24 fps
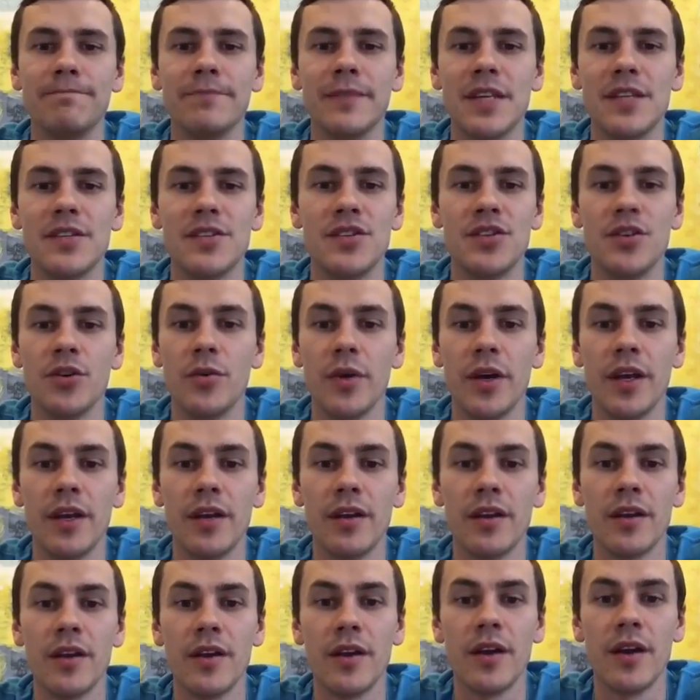is
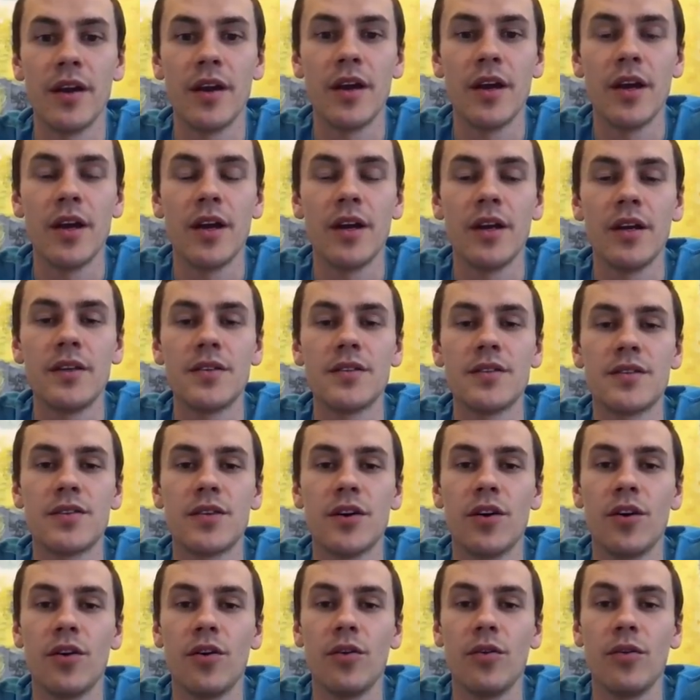doing.
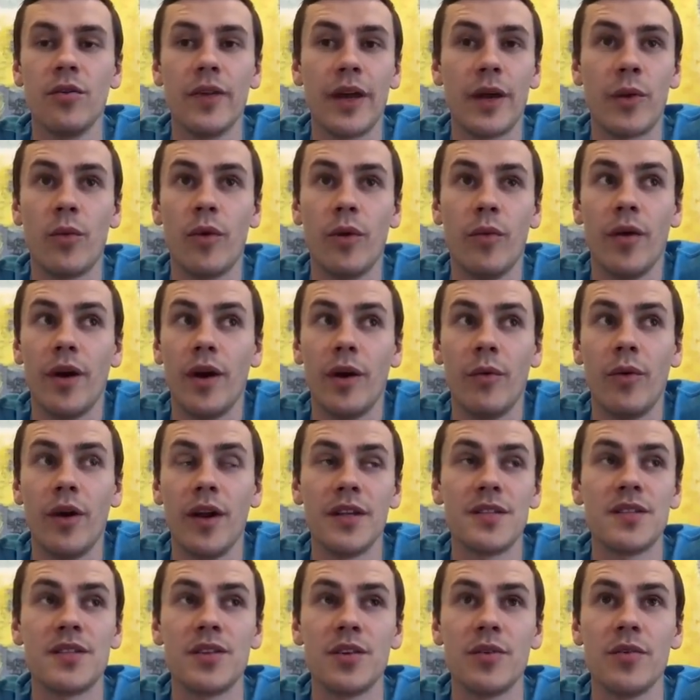So like what
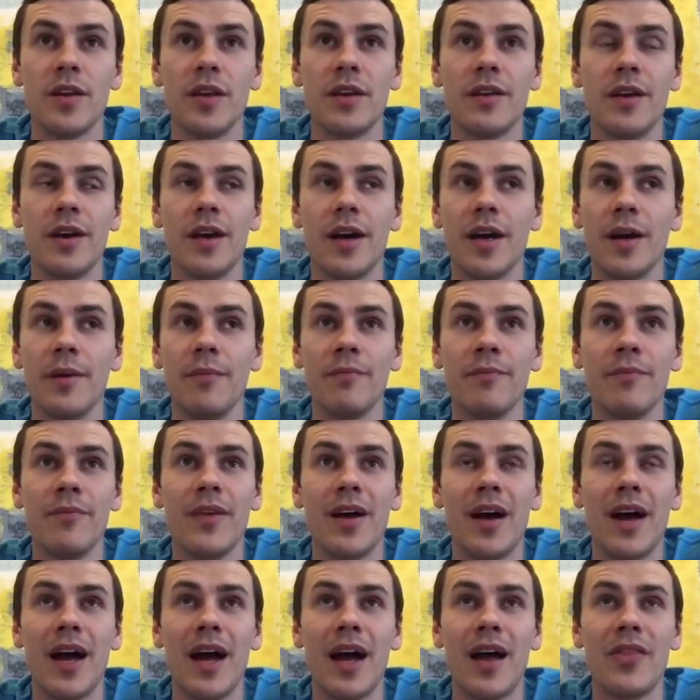it's doing.
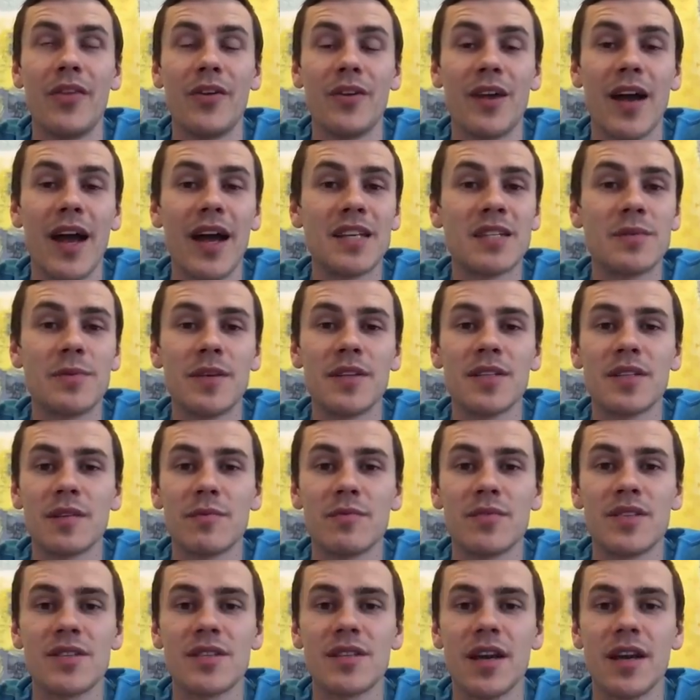There has been
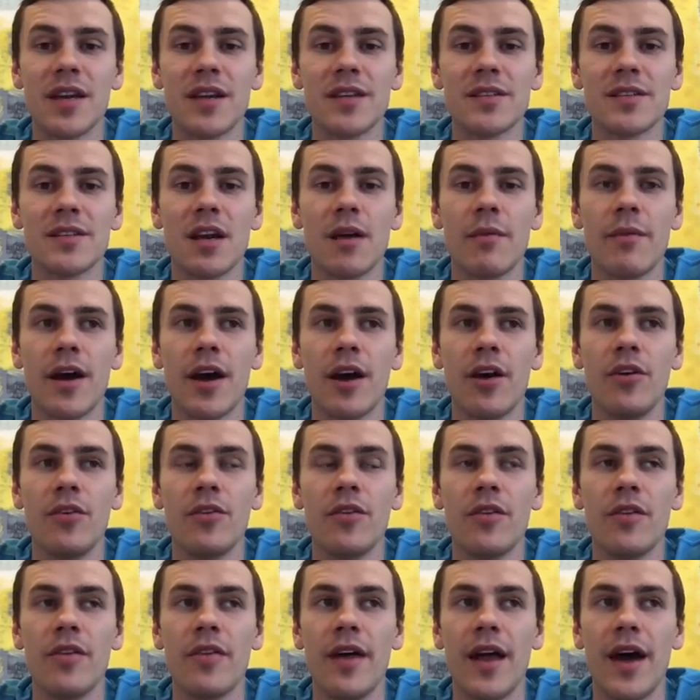some studies come
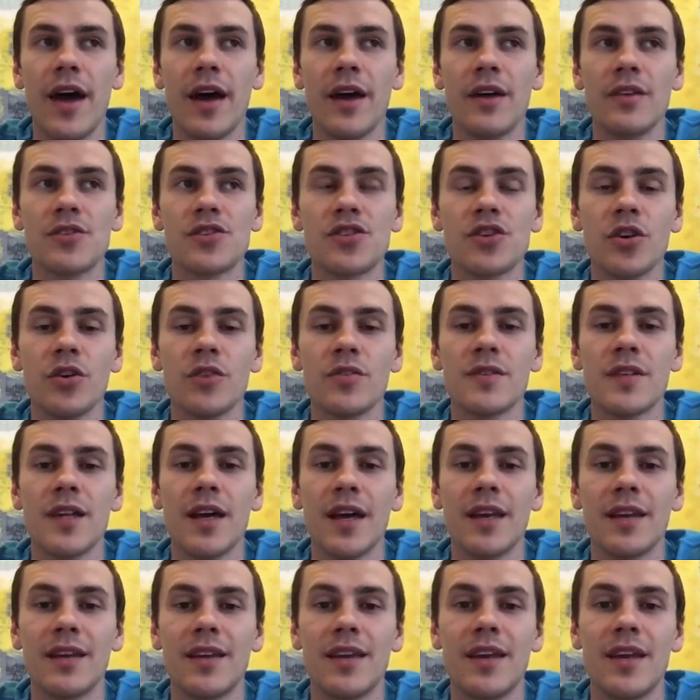out that shows
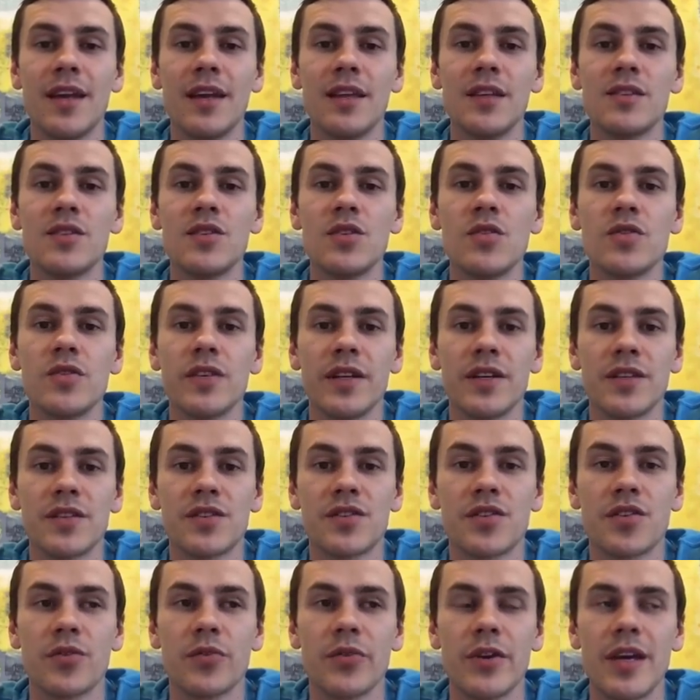that kids using a
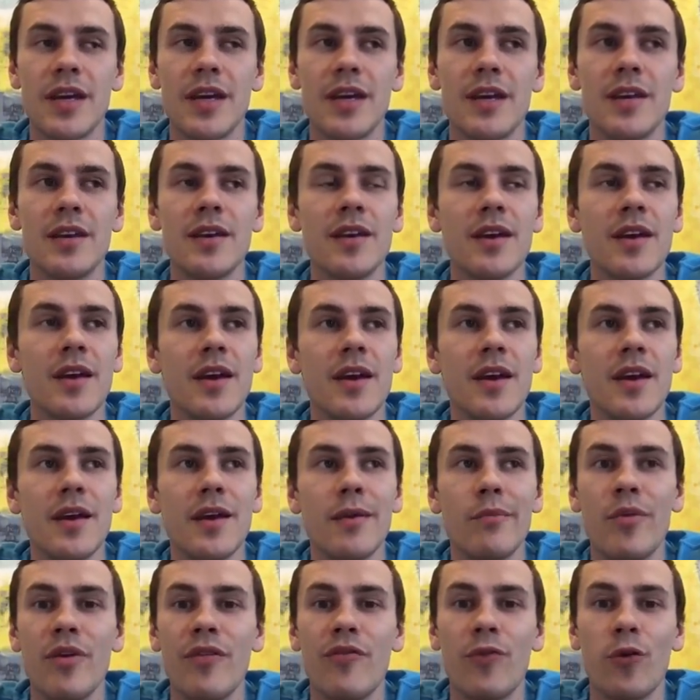screen
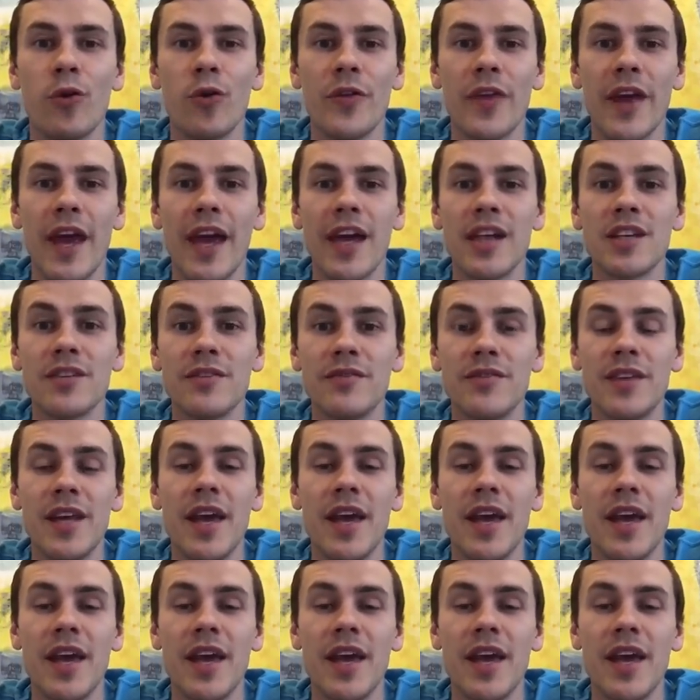before the age of